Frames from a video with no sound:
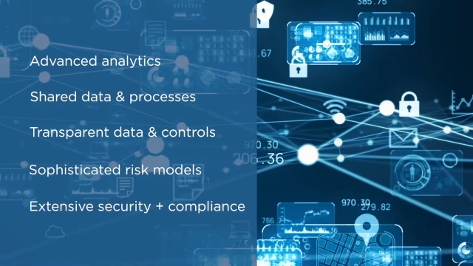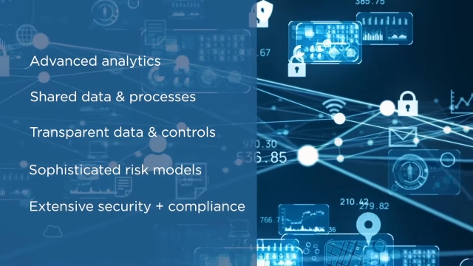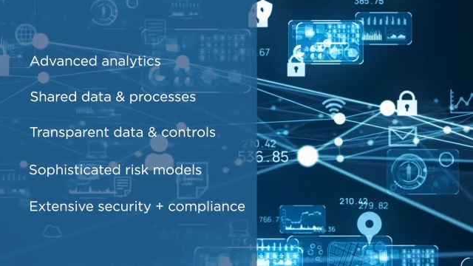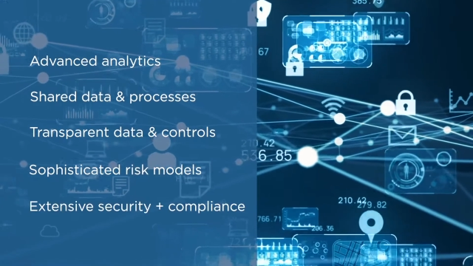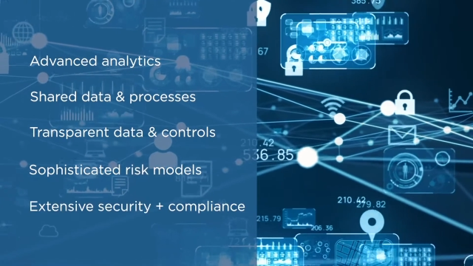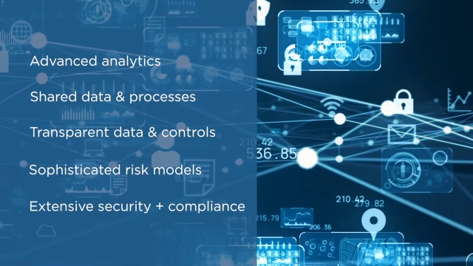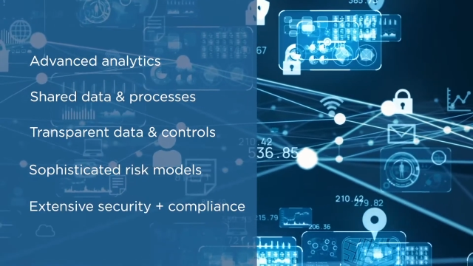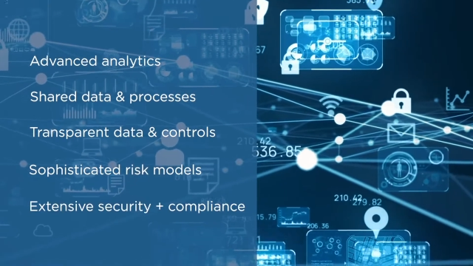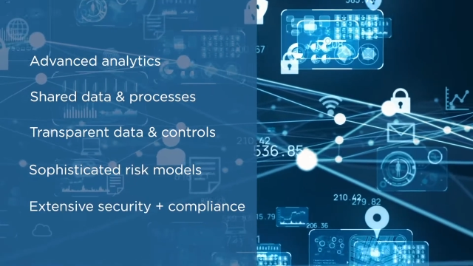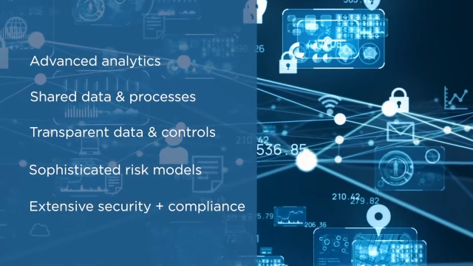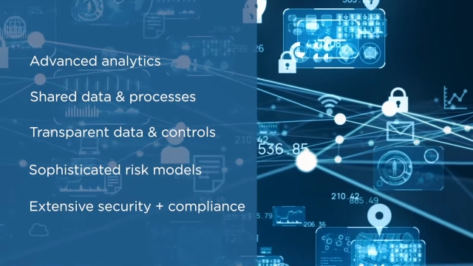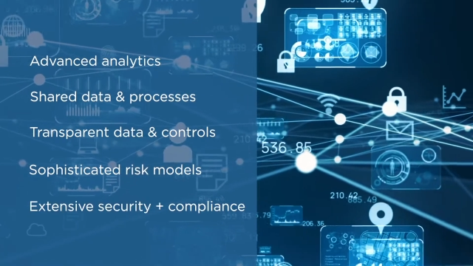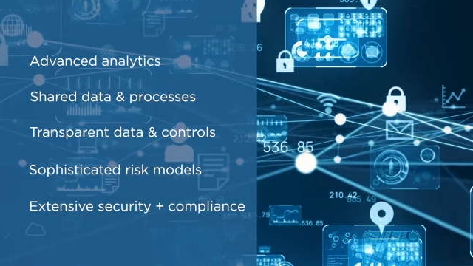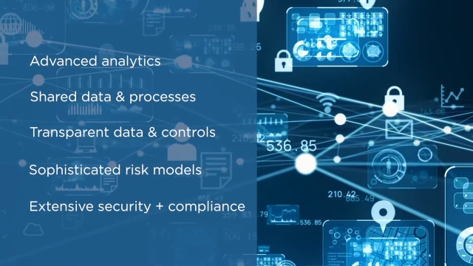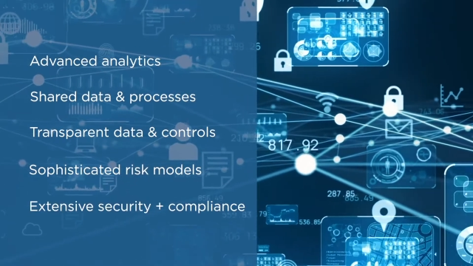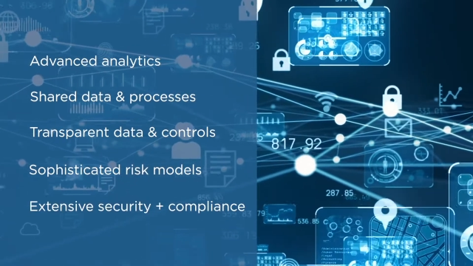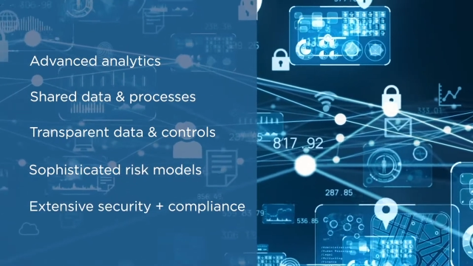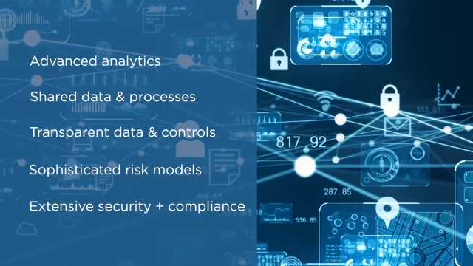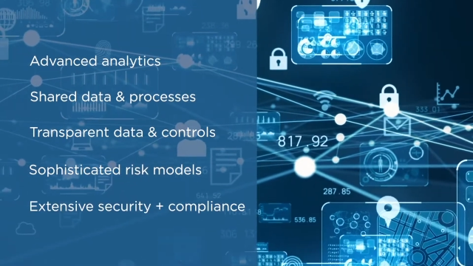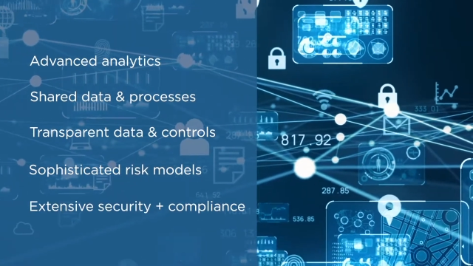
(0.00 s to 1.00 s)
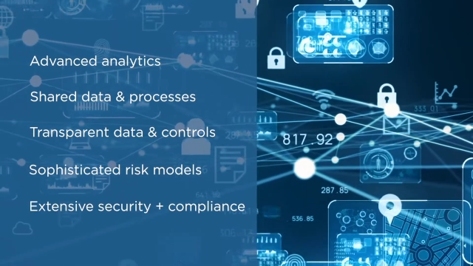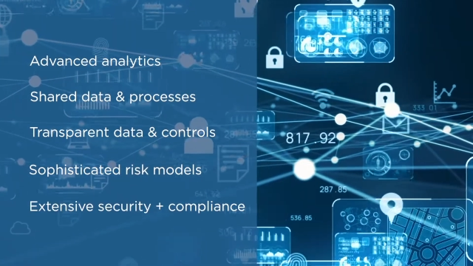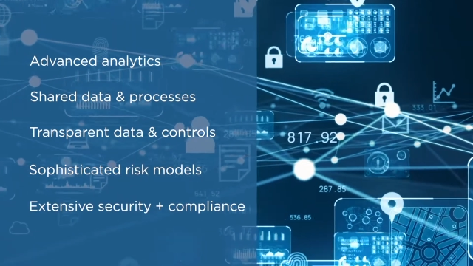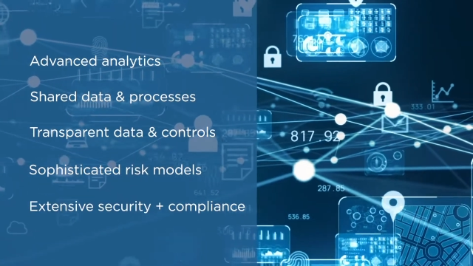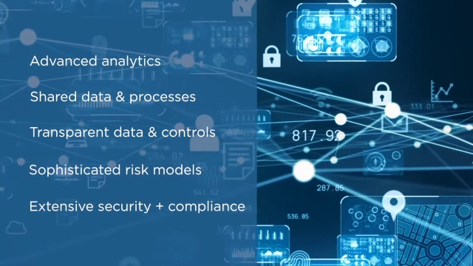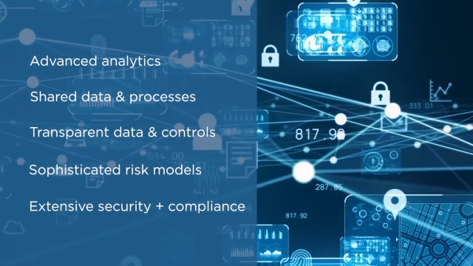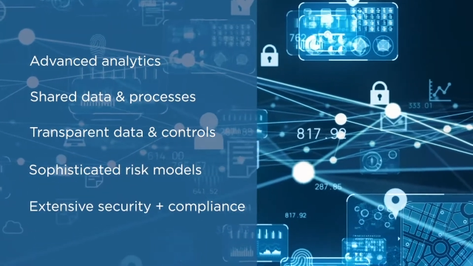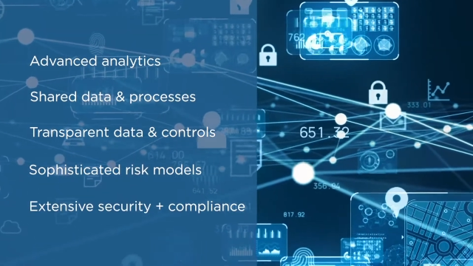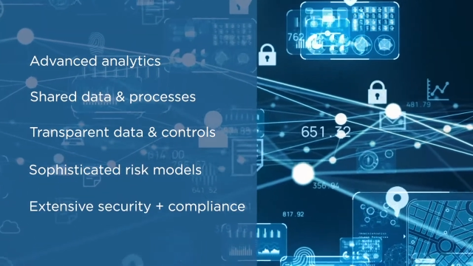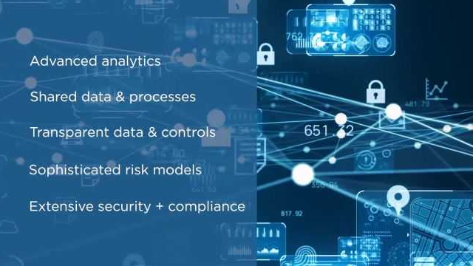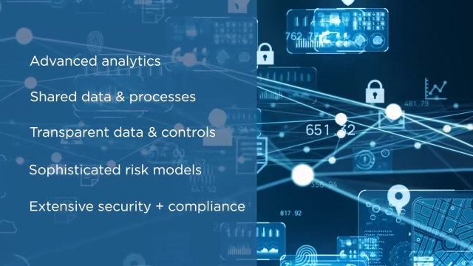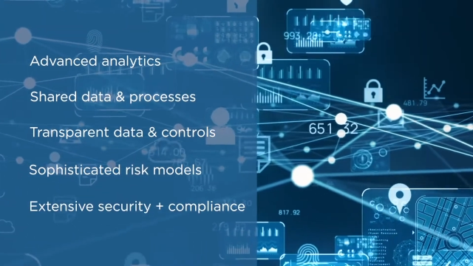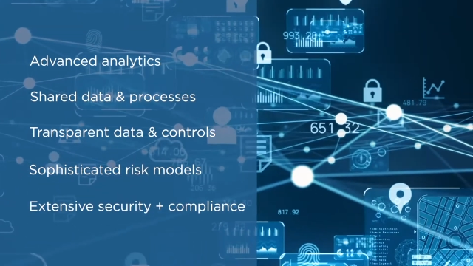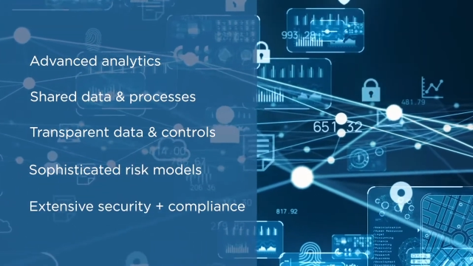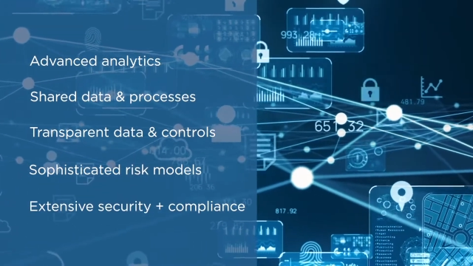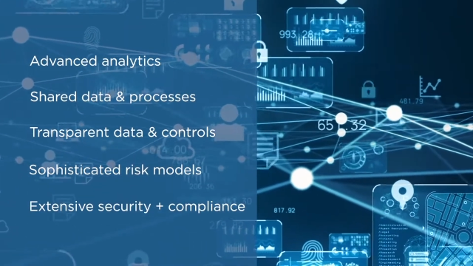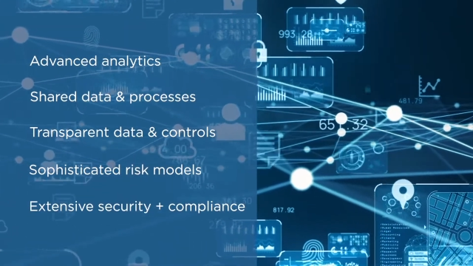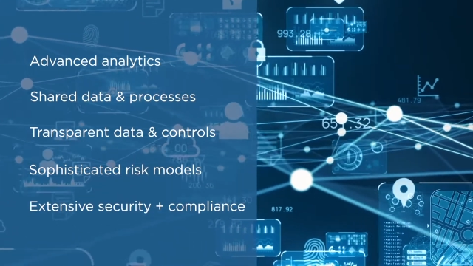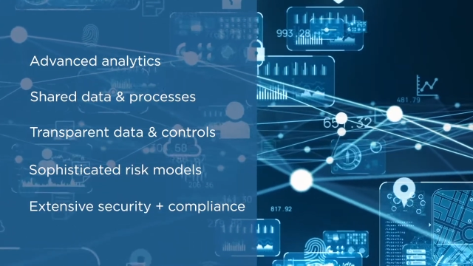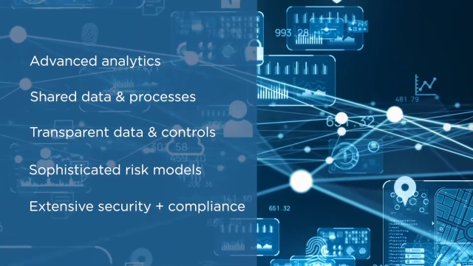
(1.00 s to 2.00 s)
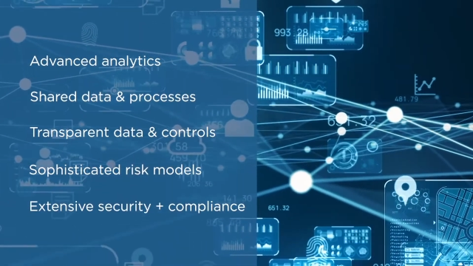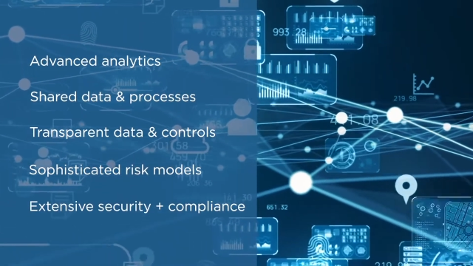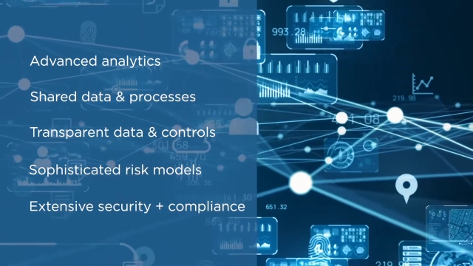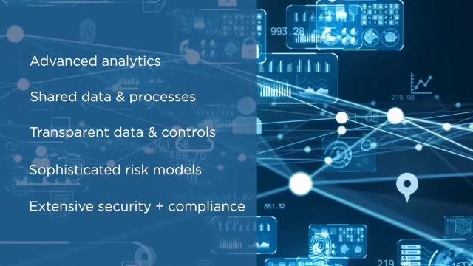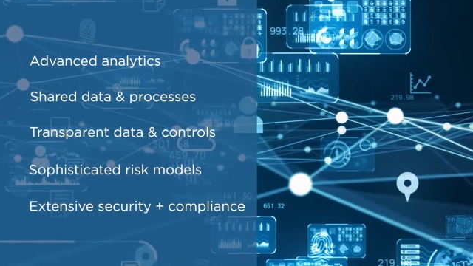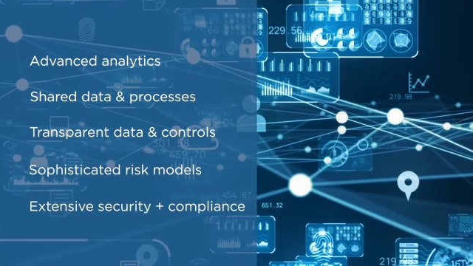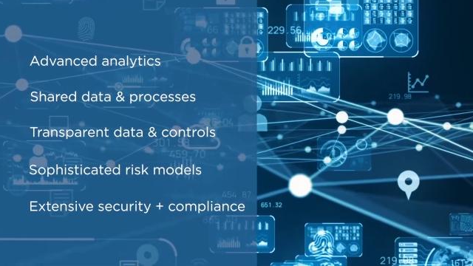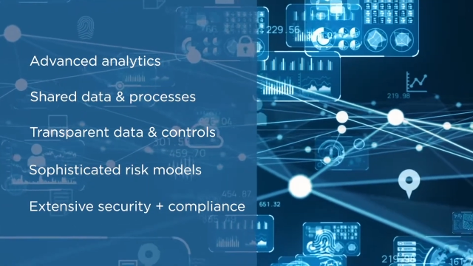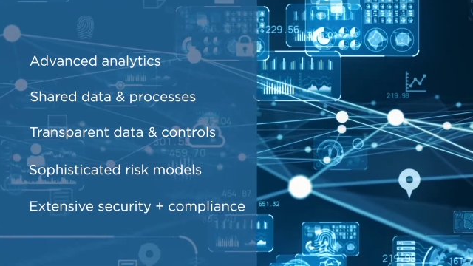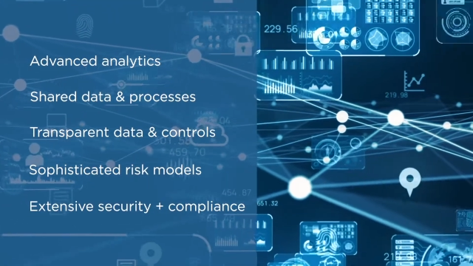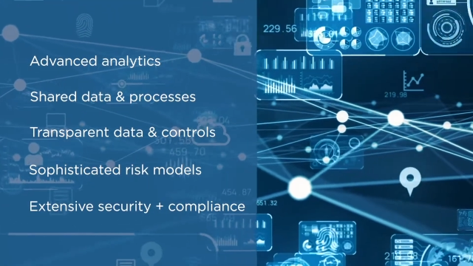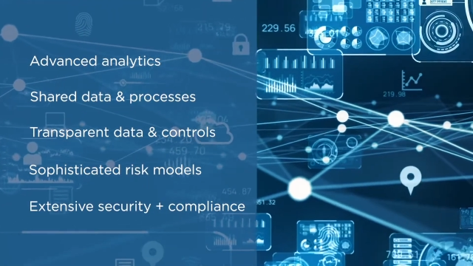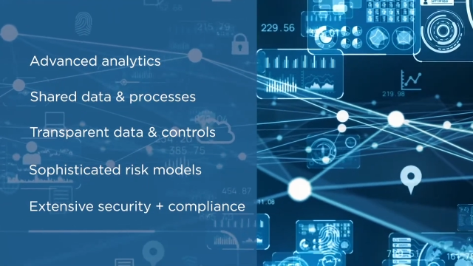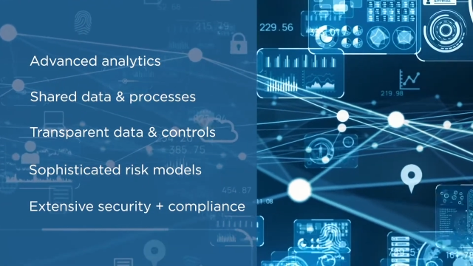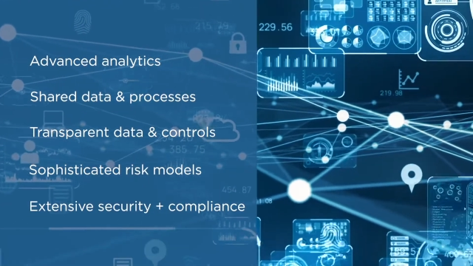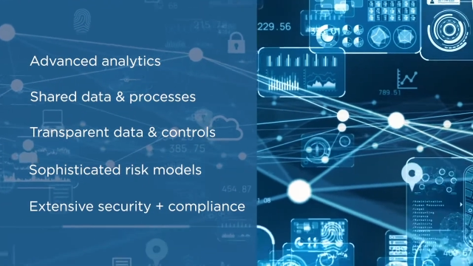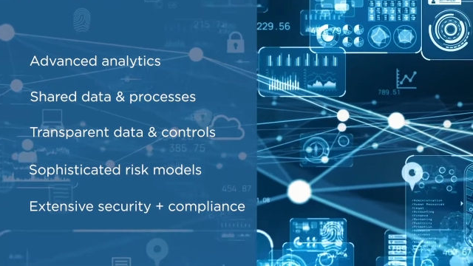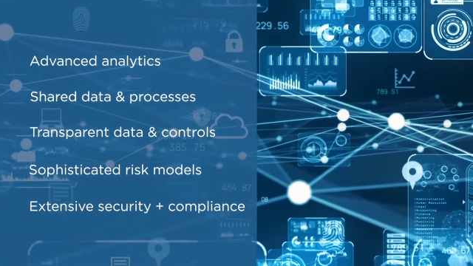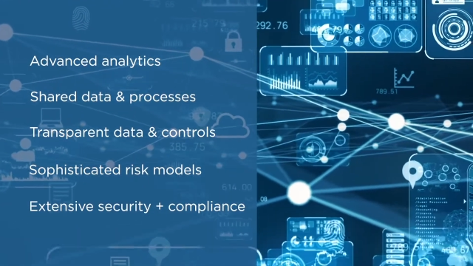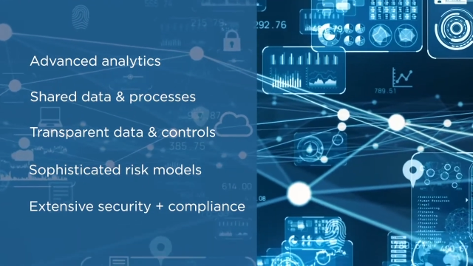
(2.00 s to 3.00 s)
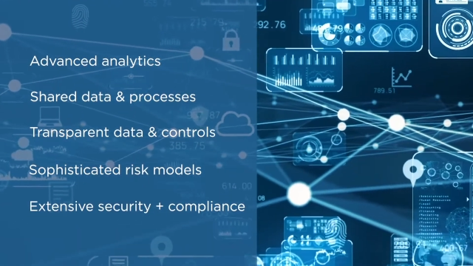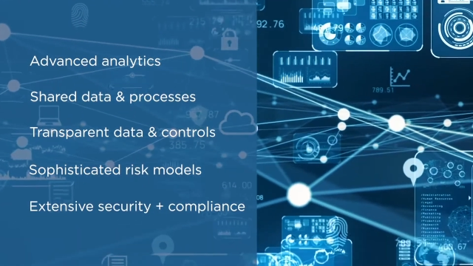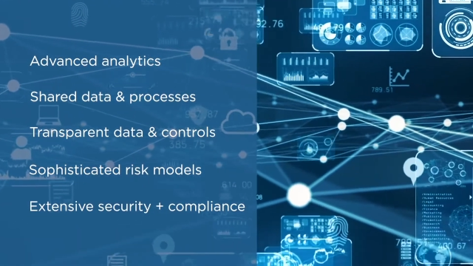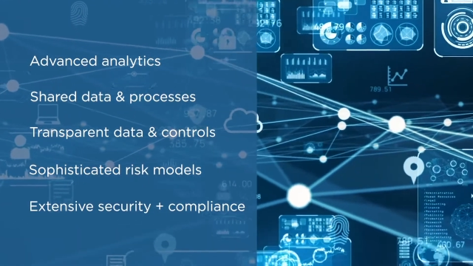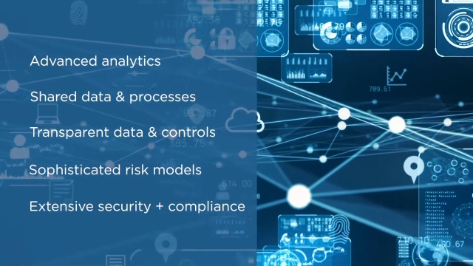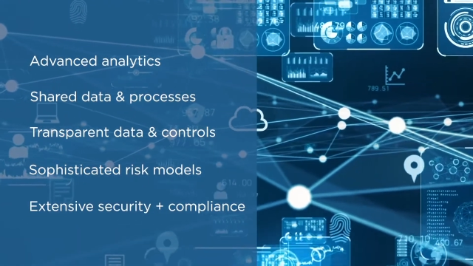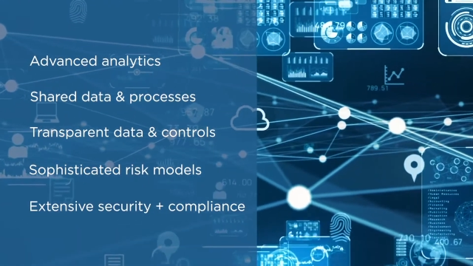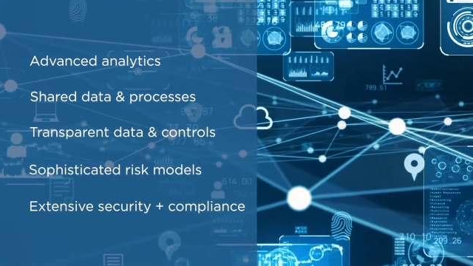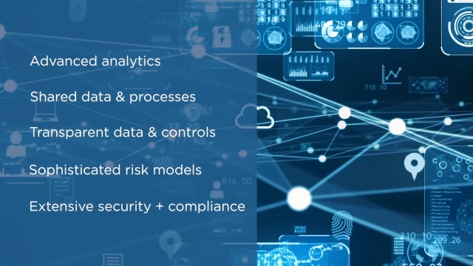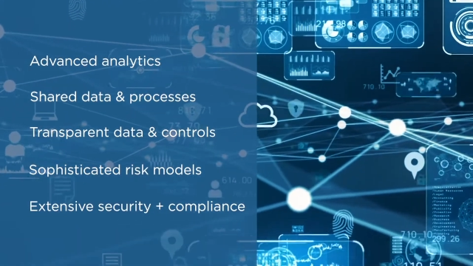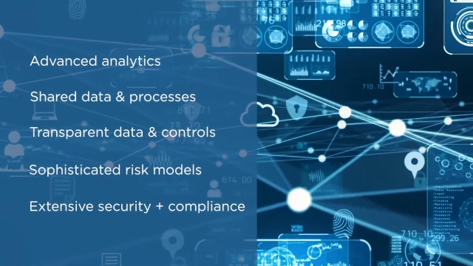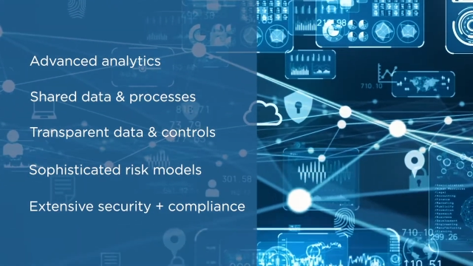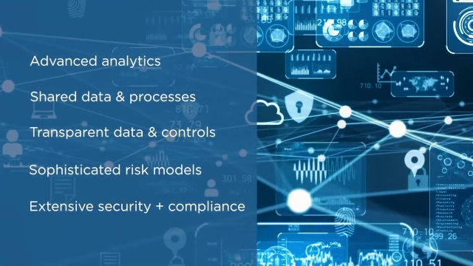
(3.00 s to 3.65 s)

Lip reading: Nobody's mouth can be seen.